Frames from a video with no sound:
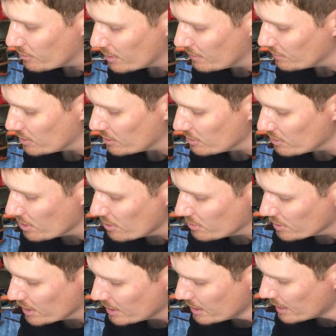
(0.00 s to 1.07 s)
whatever you're
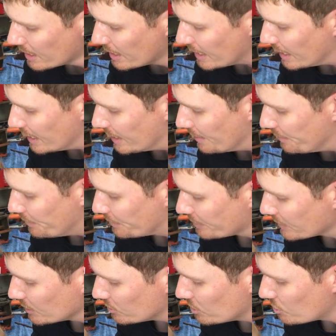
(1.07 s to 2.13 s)
using,
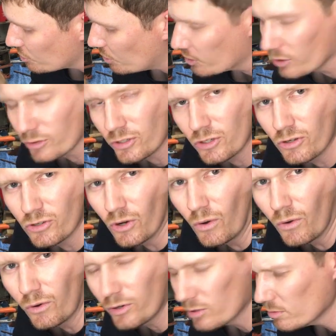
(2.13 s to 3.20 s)
just try not to use an
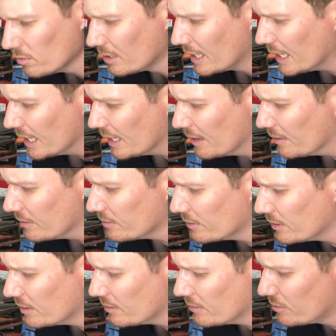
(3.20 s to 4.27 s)
oil.
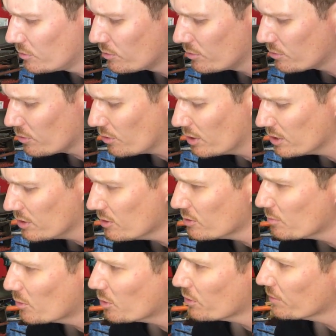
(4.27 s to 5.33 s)
Try and
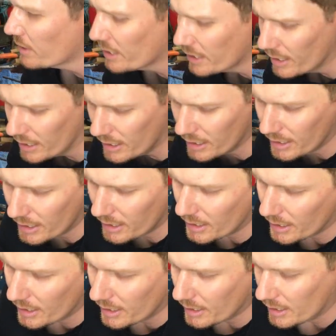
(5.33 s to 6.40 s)
use more of a
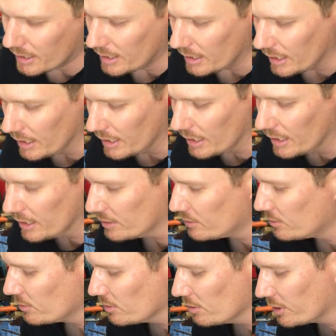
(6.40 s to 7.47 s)

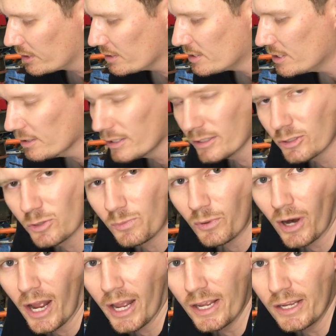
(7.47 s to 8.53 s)
sort of like a silicone
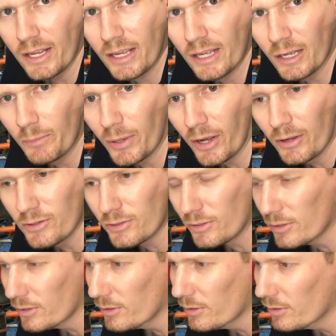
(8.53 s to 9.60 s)
spray
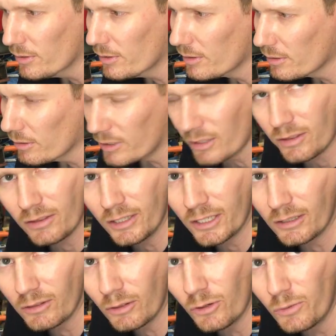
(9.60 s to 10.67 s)
opposed to like a
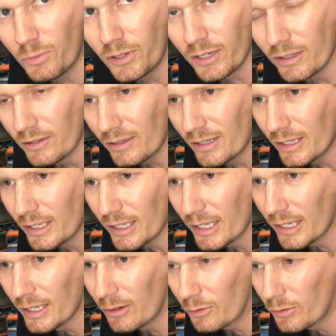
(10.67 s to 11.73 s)
thick lubricant
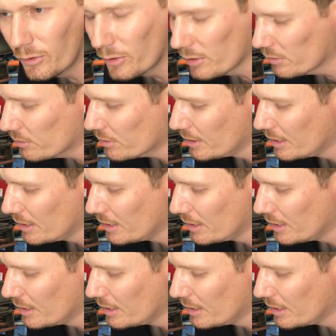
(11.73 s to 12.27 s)
oil.